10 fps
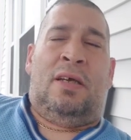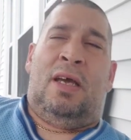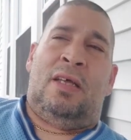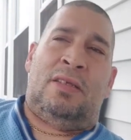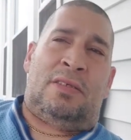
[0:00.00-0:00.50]

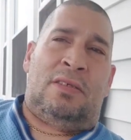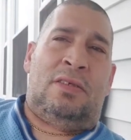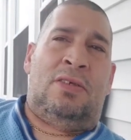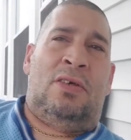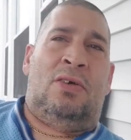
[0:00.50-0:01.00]
hey,
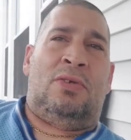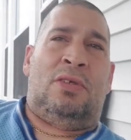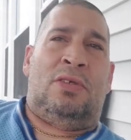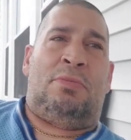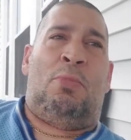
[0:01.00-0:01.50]
listen, you know,
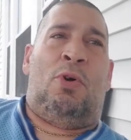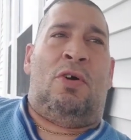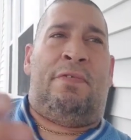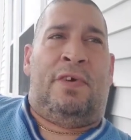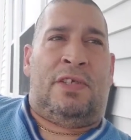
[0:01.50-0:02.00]
there's
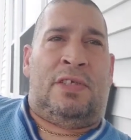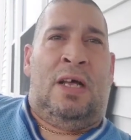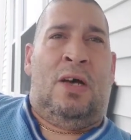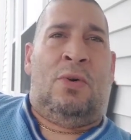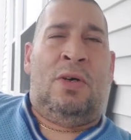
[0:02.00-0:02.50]
more of us
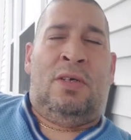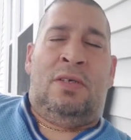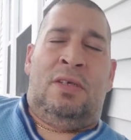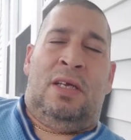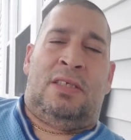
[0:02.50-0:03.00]
now.
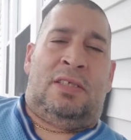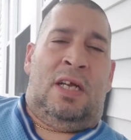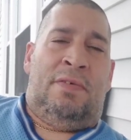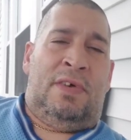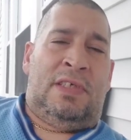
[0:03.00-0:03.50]

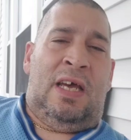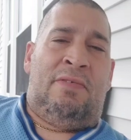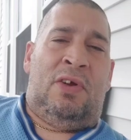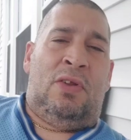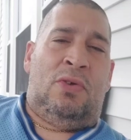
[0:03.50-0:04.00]
Instead of us
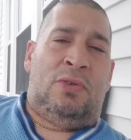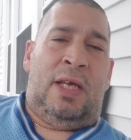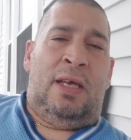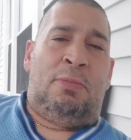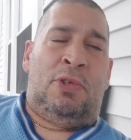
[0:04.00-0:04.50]
having a little
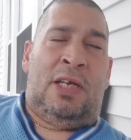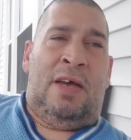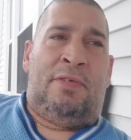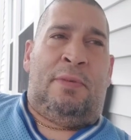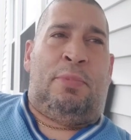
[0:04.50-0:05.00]
table and
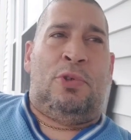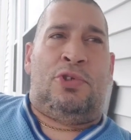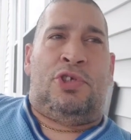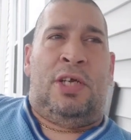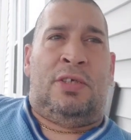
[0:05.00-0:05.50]
having to
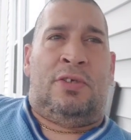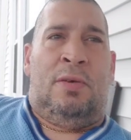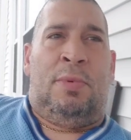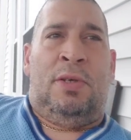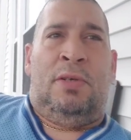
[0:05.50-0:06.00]
pull chairs
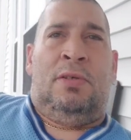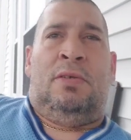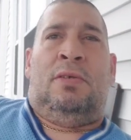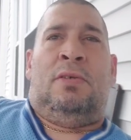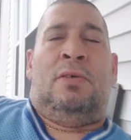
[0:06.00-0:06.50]
up,
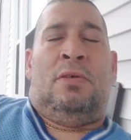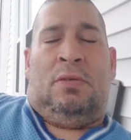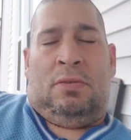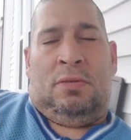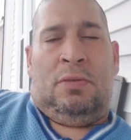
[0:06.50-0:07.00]

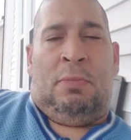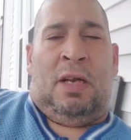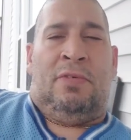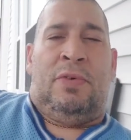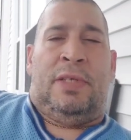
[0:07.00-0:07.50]

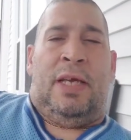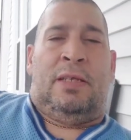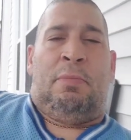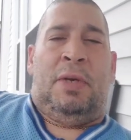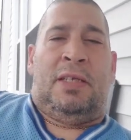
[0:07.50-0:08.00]
mind if we
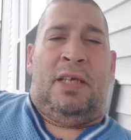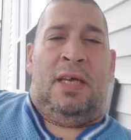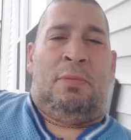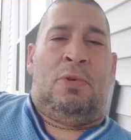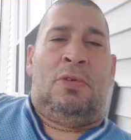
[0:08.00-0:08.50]
take the big
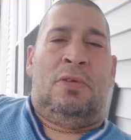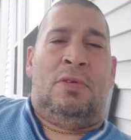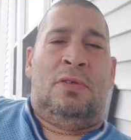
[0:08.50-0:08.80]
table